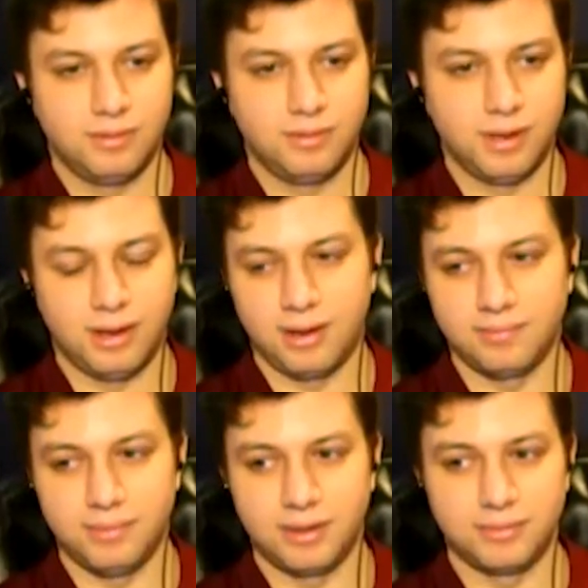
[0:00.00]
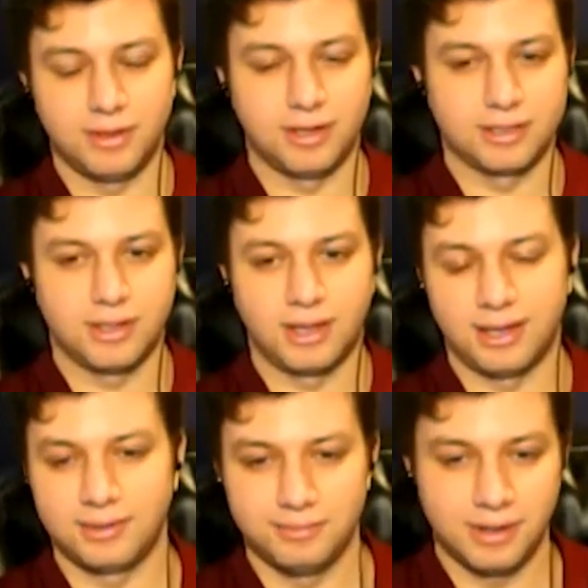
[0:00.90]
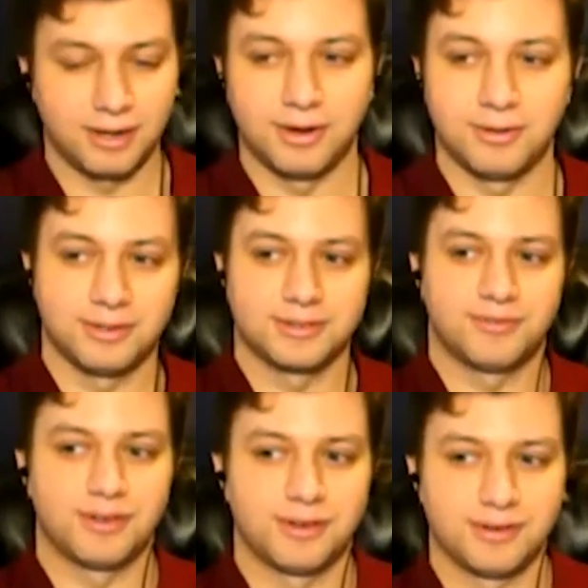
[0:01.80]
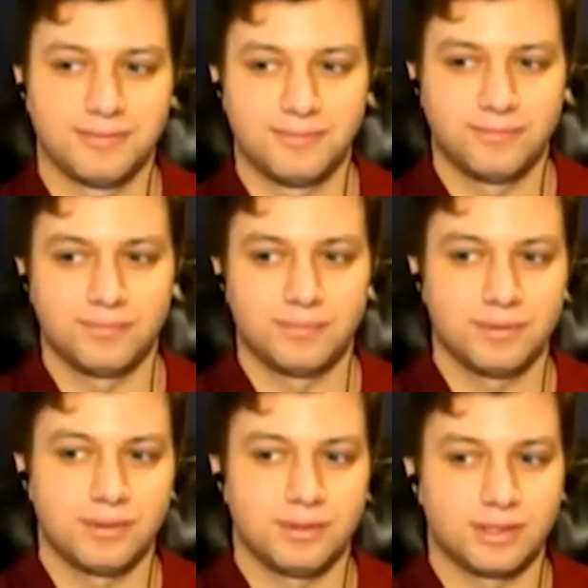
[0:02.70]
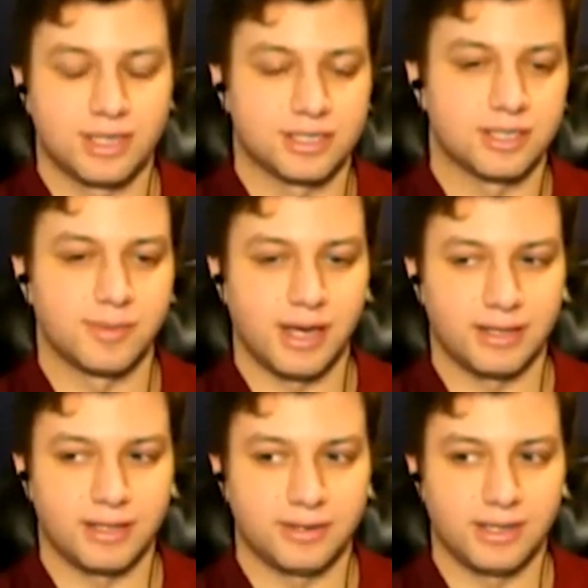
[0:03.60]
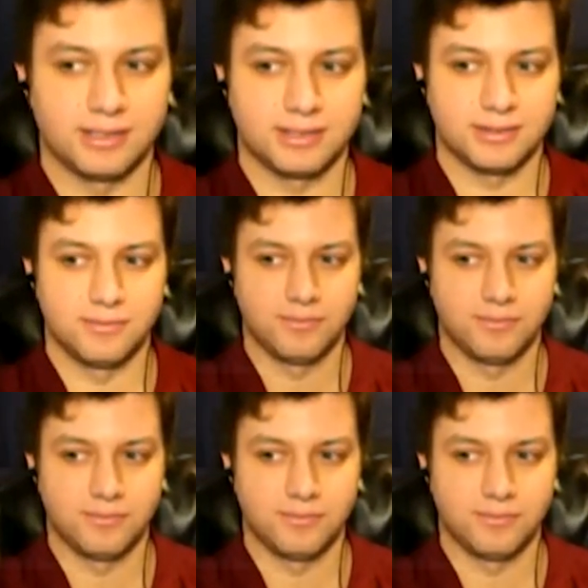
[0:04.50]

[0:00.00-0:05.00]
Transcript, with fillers: I, am I'm, I'm not. So uh, like I, I don't know. There's further discussion to be had there, I guess.